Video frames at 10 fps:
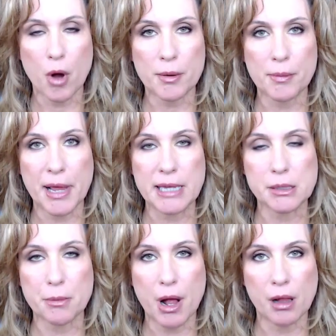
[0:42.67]
welcome to
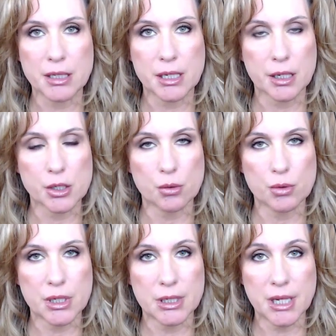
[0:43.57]
Plants and Politics. So
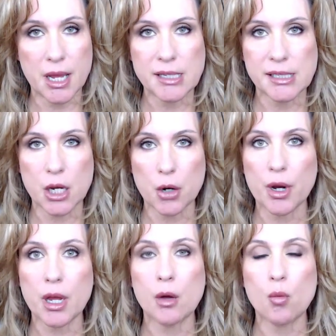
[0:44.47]
today's
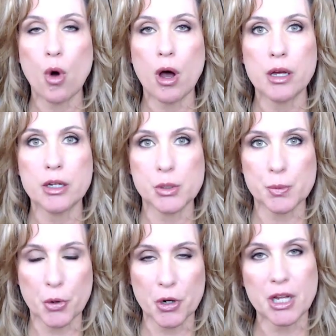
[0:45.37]
hearing was
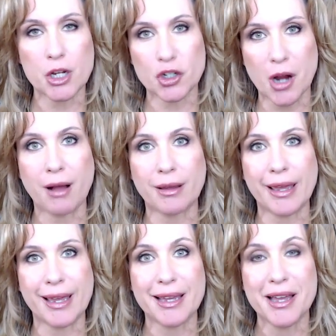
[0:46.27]
pretty
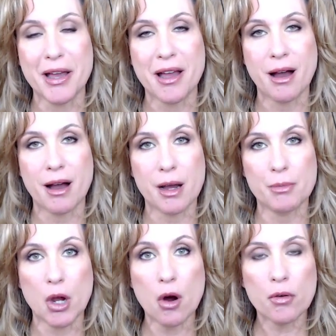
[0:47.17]
shocking.
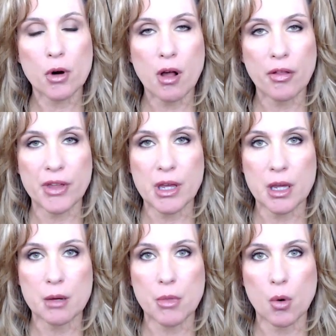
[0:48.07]
The overall
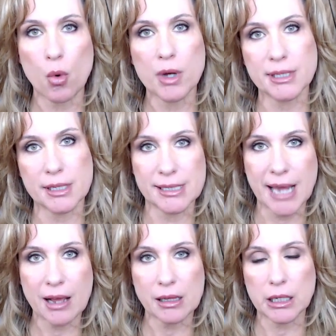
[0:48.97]
theme was
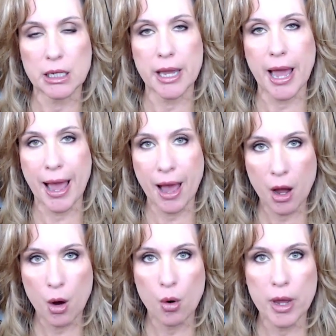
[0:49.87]
exactly
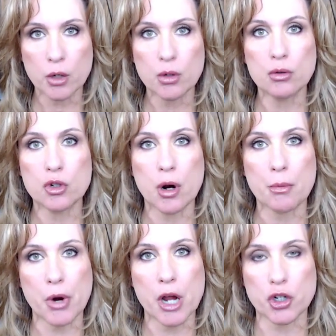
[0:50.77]
how and who
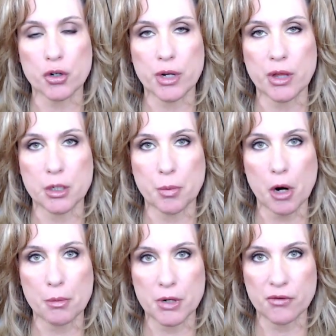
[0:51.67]
Trump pressured at the
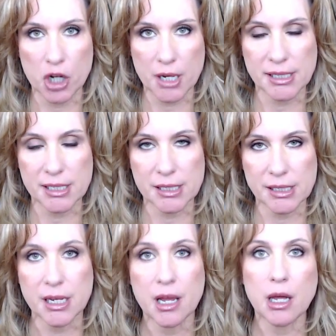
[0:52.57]
Department of
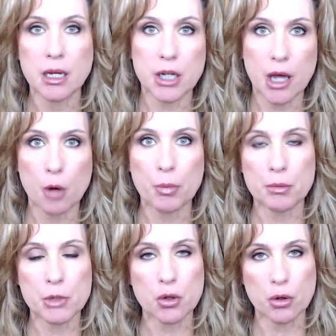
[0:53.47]
Justice to help
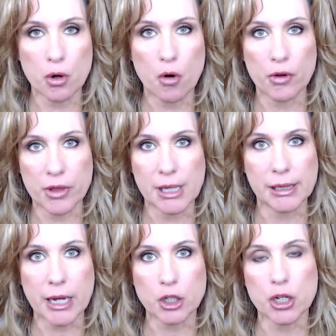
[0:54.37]
him turn over the
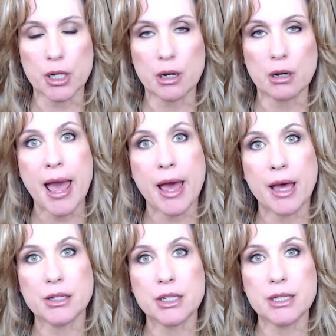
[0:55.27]
election.
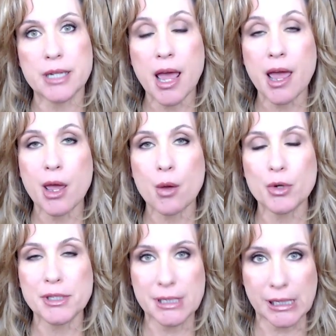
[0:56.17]
And today
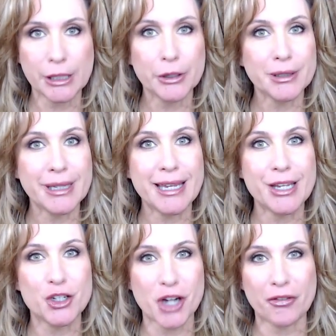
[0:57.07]
was
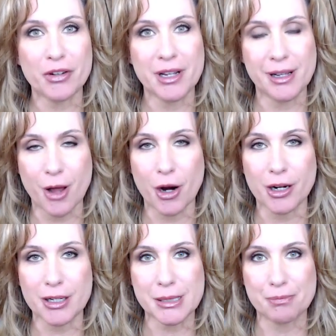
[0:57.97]
clearly Jeffrey
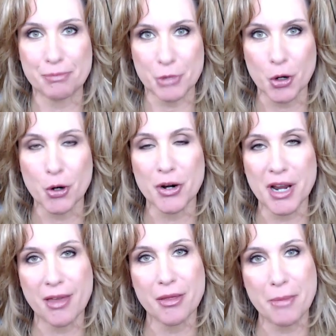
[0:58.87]
Clark's turn
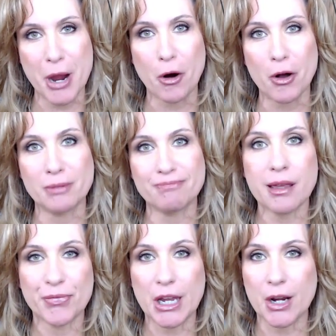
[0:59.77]
in the barrel.
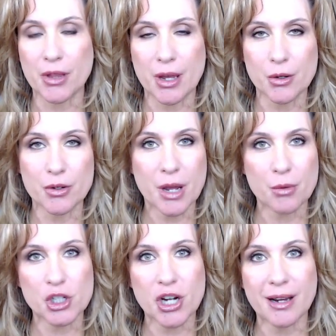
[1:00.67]
You know, the other day it
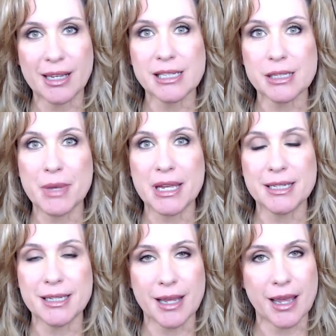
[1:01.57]
was John
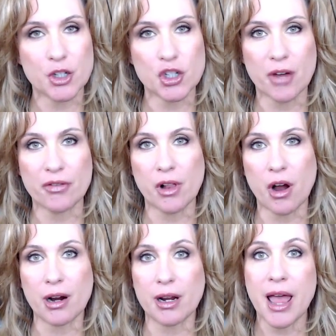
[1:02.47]
Eastman, today it's Jeff
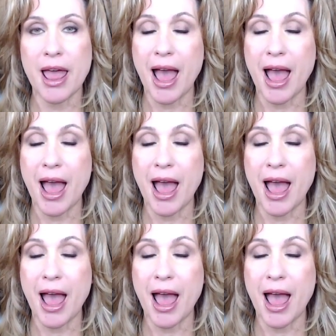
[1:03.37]
Clark.